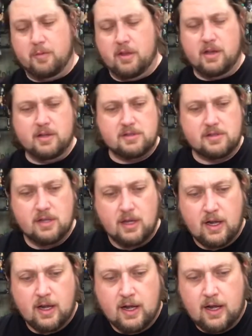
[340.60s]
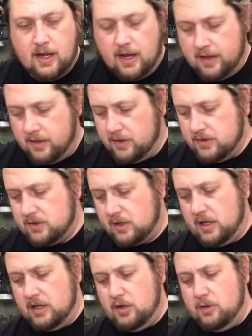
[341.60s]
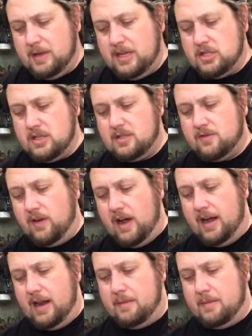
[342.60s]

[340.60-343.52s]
those, and those are going to do me just fine.